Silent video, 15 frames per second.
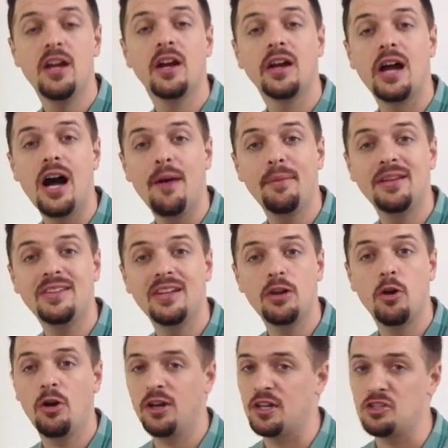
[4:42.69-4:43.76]
commenting
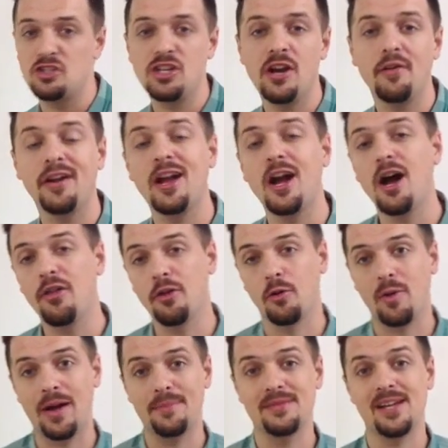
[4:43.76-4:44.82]
on, and sharing other
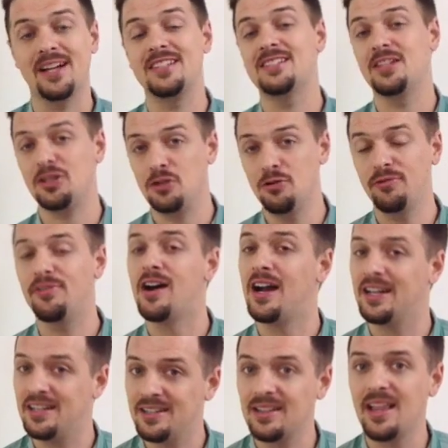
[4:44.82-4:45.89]
websites that you
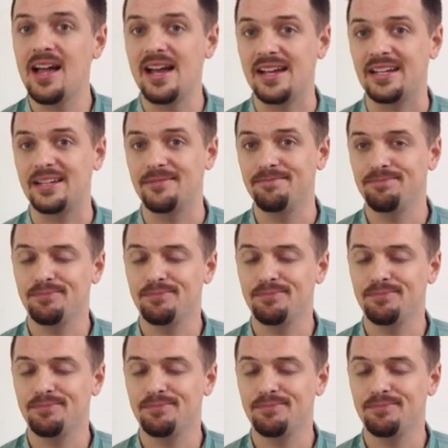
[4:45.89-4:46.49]
find and like.